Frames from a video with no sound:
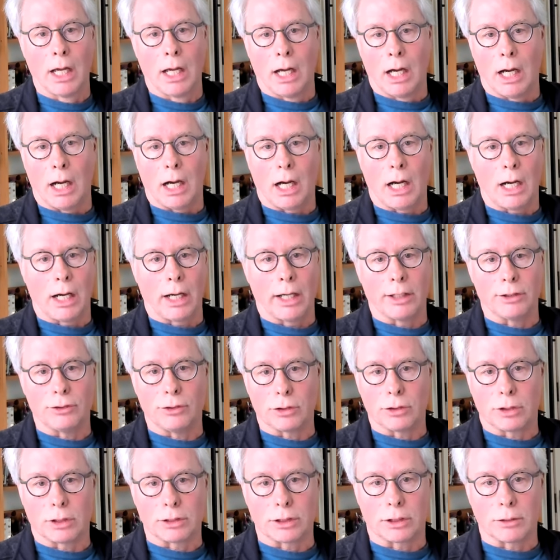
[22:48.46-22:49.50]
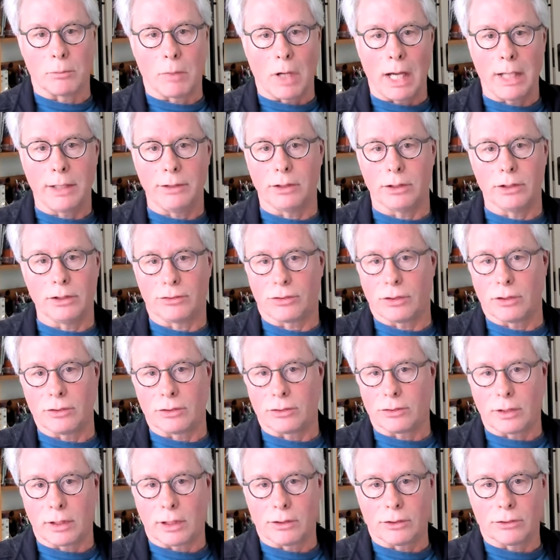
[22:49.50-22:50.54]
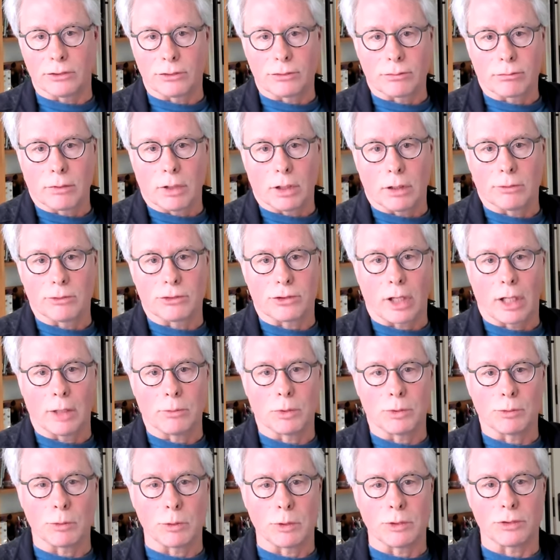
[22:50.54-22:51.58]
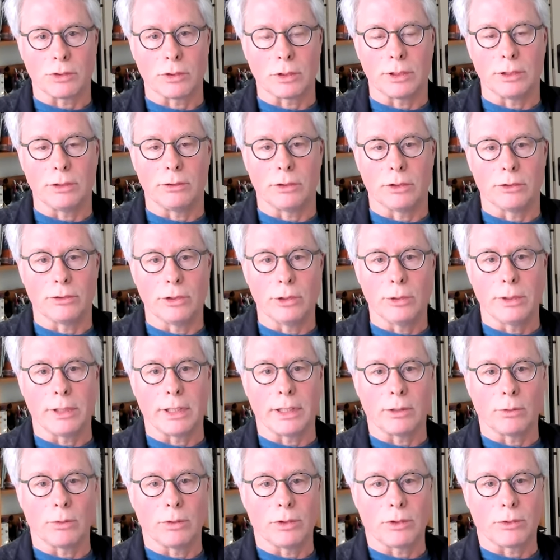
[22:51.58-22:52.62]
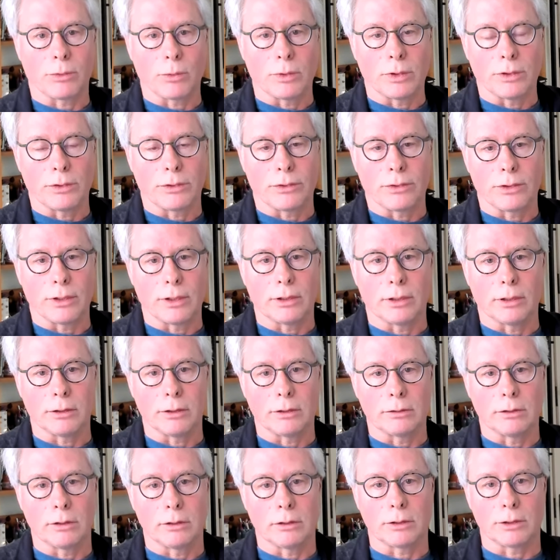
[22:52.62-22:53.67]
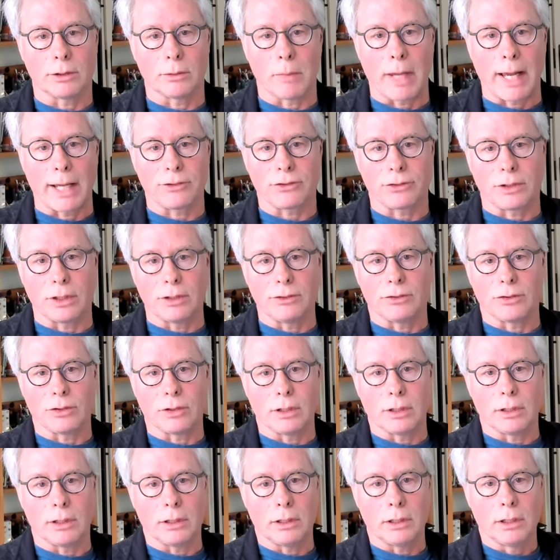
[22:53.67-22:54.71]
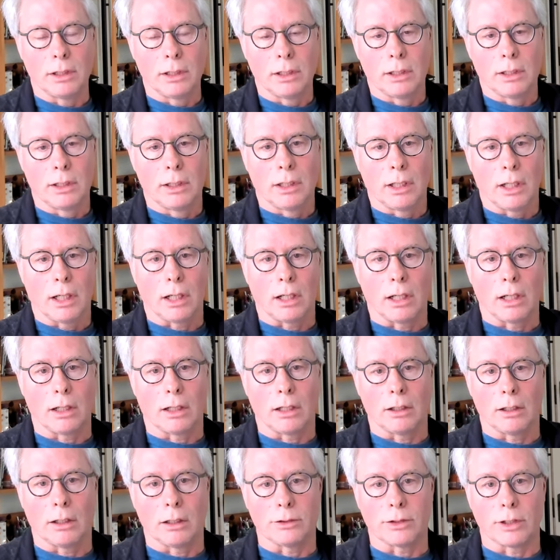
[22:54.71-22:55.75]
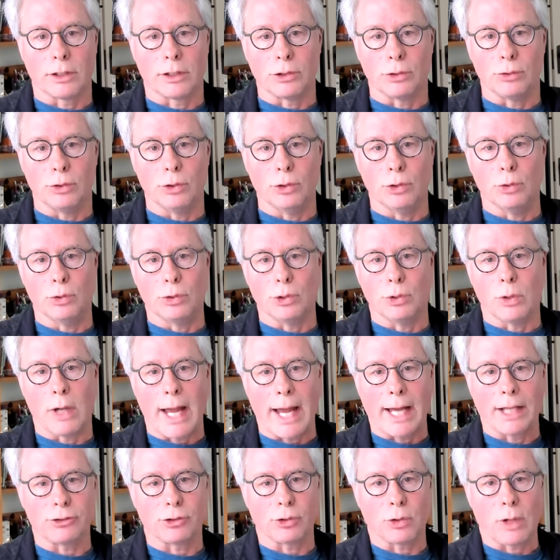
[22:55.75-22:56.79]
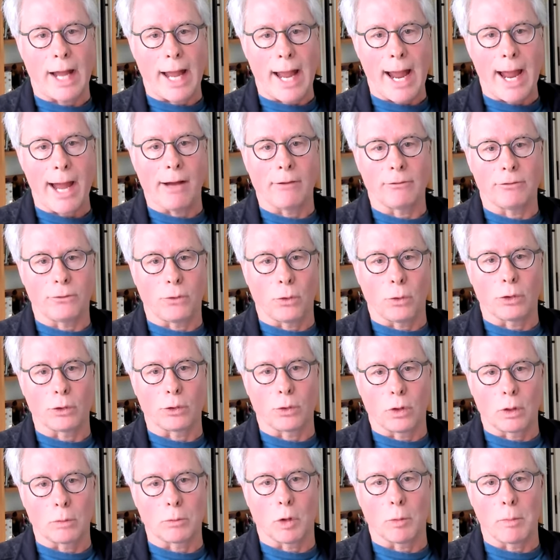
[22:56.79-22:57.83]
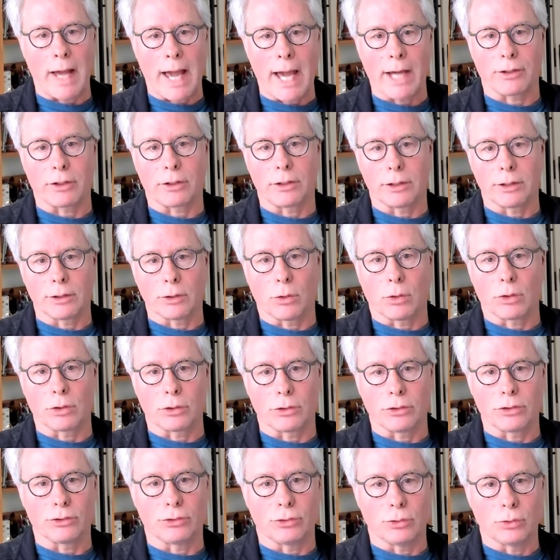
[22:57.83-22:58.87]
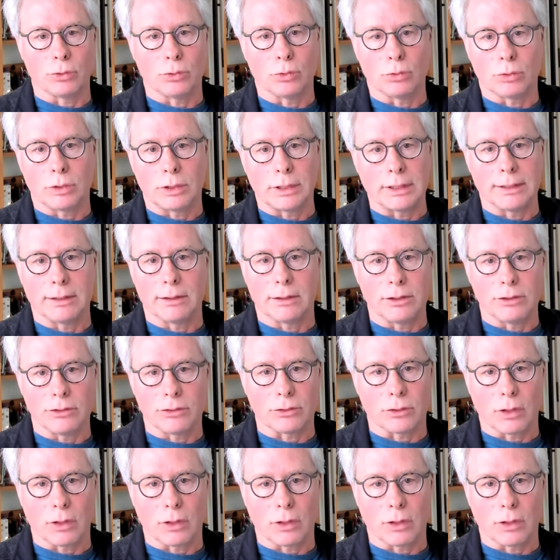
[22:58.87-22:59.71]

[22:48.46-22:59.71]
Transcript: Uh, and you can combine this, as as you know, Simon was a leader in doing, with with the the mass density uh, that you knew you had to have for normal matter in order to get these